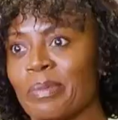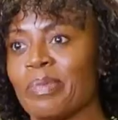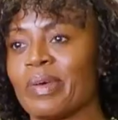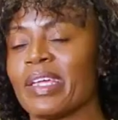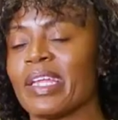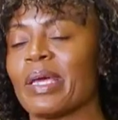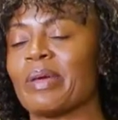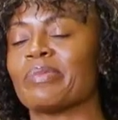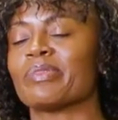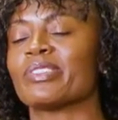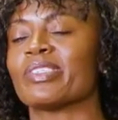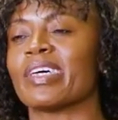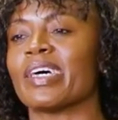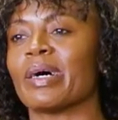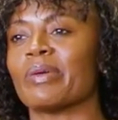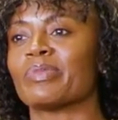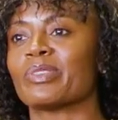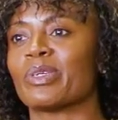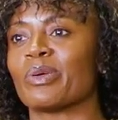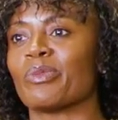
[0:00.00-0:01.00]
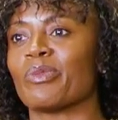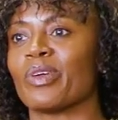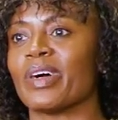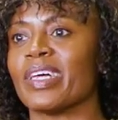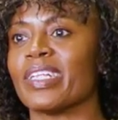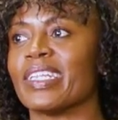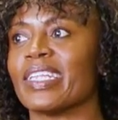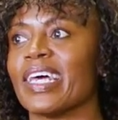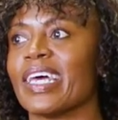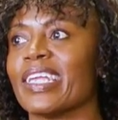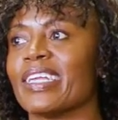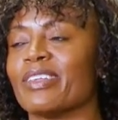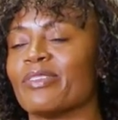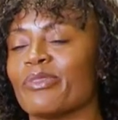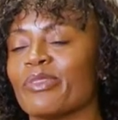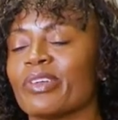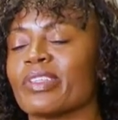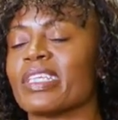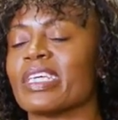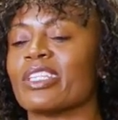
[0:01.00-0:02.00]
Being able to help someone that
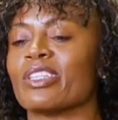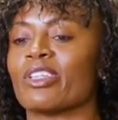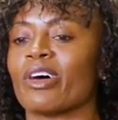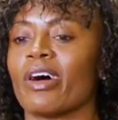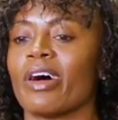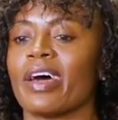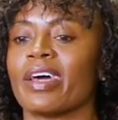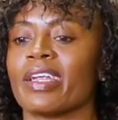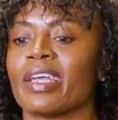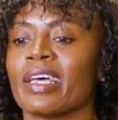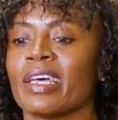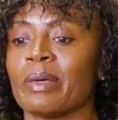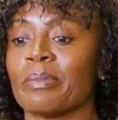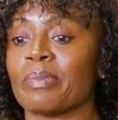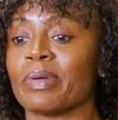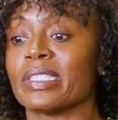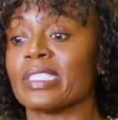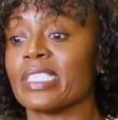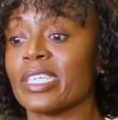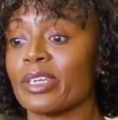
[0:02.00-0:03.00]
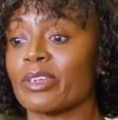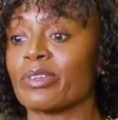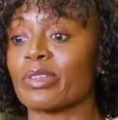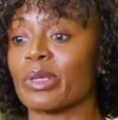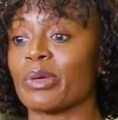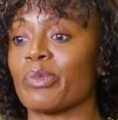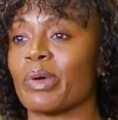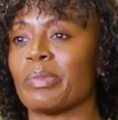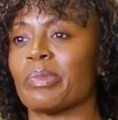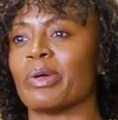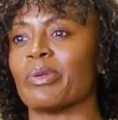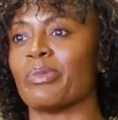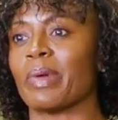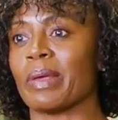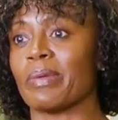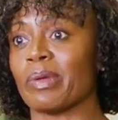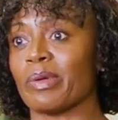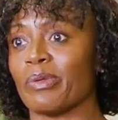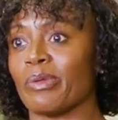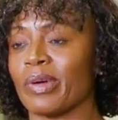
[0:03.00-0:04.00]
really thought, particularly women
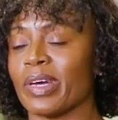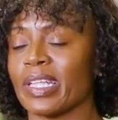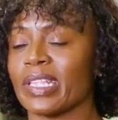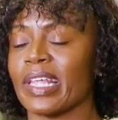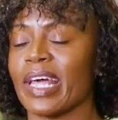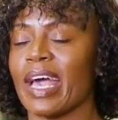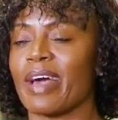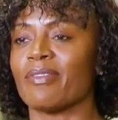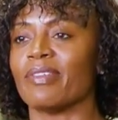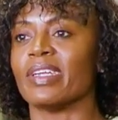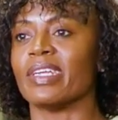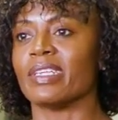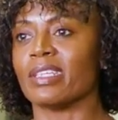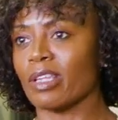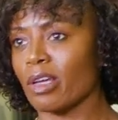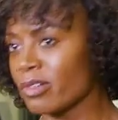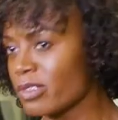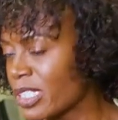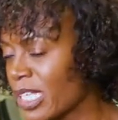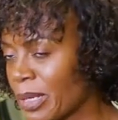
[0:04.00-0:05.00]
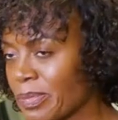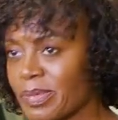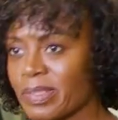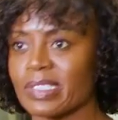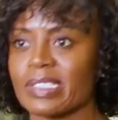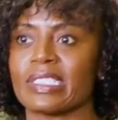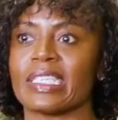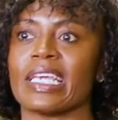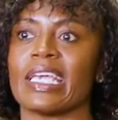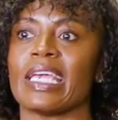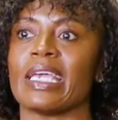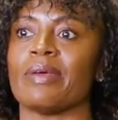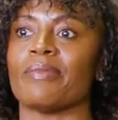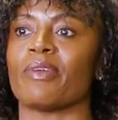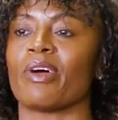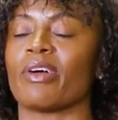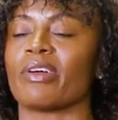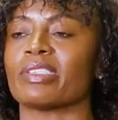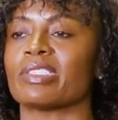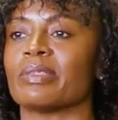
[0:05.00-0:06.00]
maybe with having low self-esteem
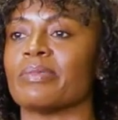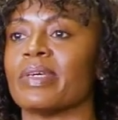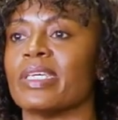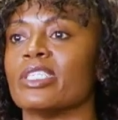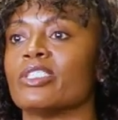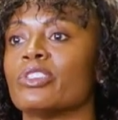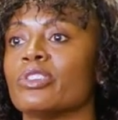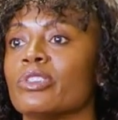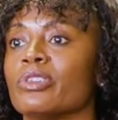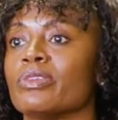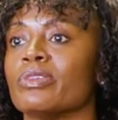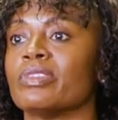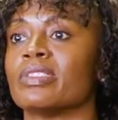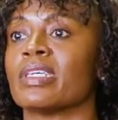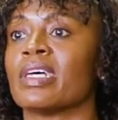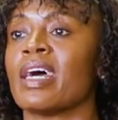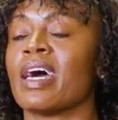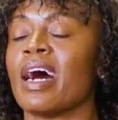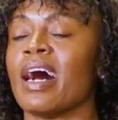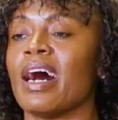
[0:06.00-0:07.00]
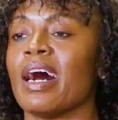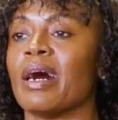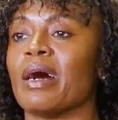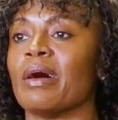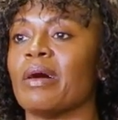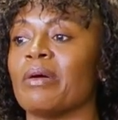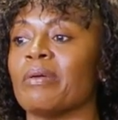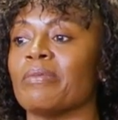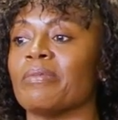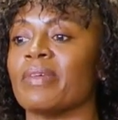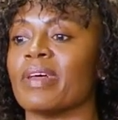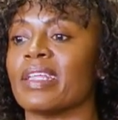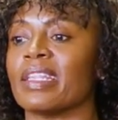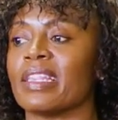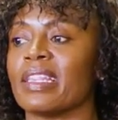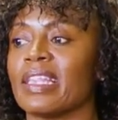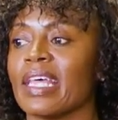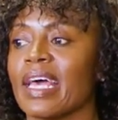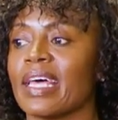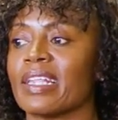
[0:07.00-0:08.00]
or some issues,
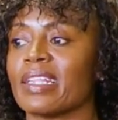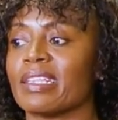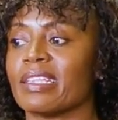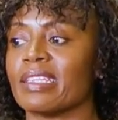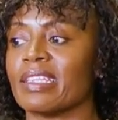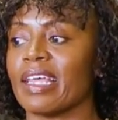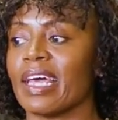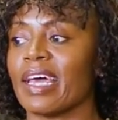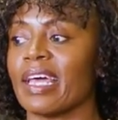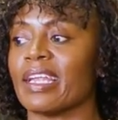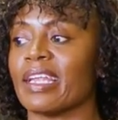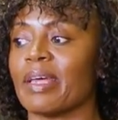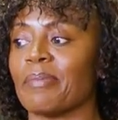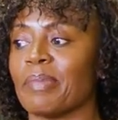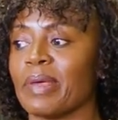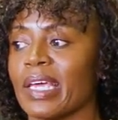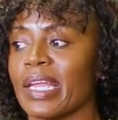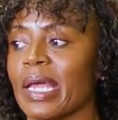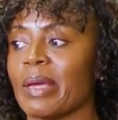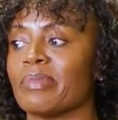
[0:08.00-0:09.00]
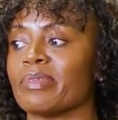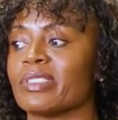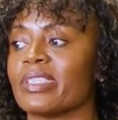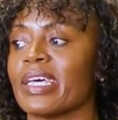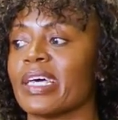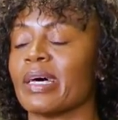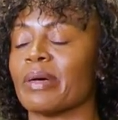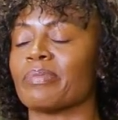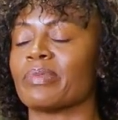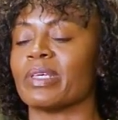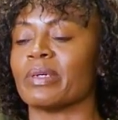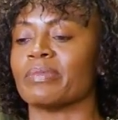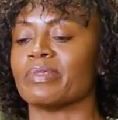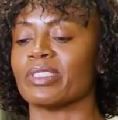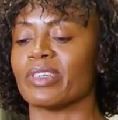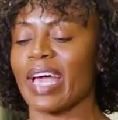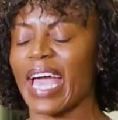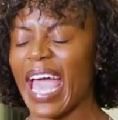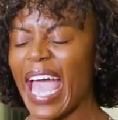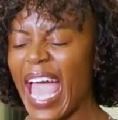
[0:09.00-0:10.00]
that being able to help them
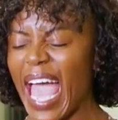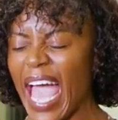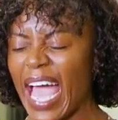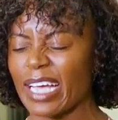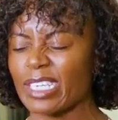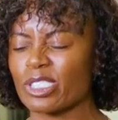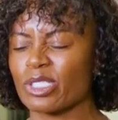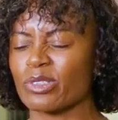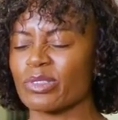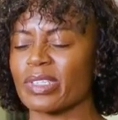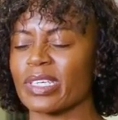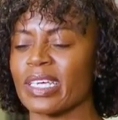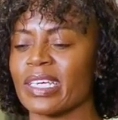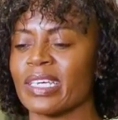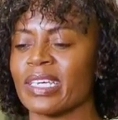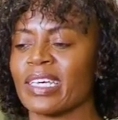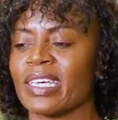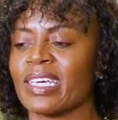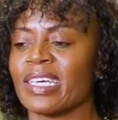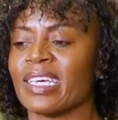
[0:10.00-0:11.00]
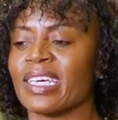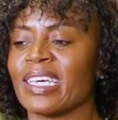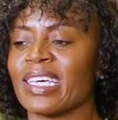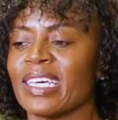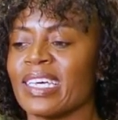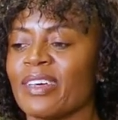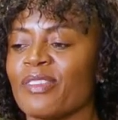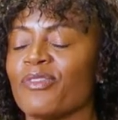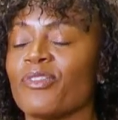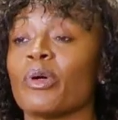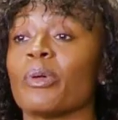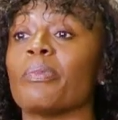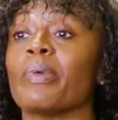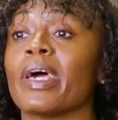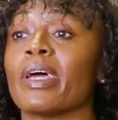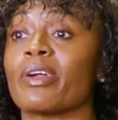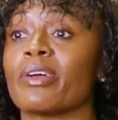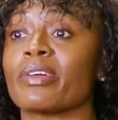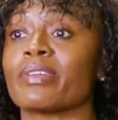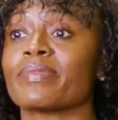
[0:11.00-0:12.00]
to actually feel
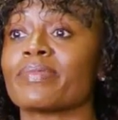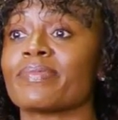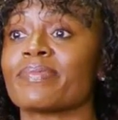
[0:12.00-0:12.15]
better